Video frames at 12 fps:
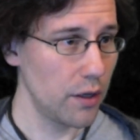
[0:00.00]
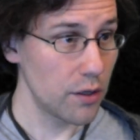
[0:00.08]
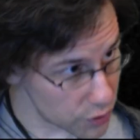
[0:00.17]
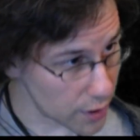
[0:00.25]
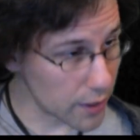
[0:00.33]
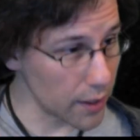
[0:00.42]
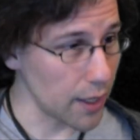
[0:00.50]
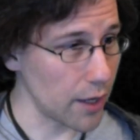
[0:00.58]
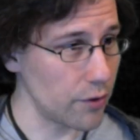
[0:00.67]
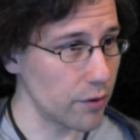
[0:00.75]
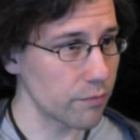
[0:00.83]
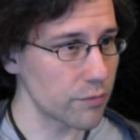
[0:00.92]
checking
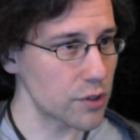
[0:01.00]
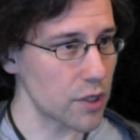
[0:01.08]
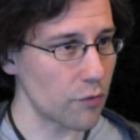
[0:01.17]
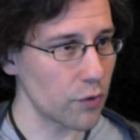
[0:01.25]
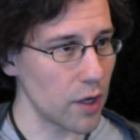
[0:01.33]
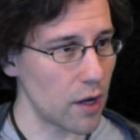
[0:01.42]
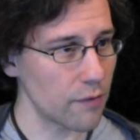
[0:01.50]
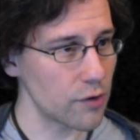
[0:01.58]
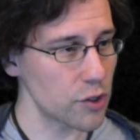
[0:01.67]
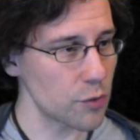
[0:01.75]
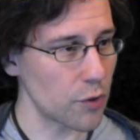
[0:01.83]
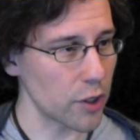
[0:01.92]
out stuff we
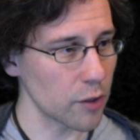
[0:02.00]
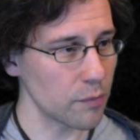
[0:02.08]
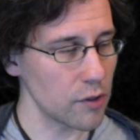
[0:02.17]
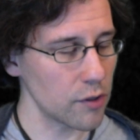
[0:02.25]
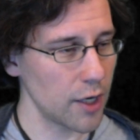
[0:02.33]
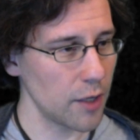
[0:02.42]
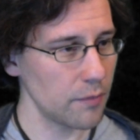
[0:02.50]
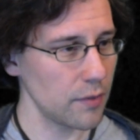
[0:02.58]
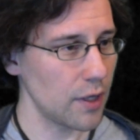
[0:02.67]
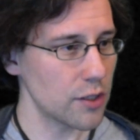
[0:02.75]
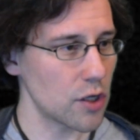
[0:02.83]
offer, supporting the program,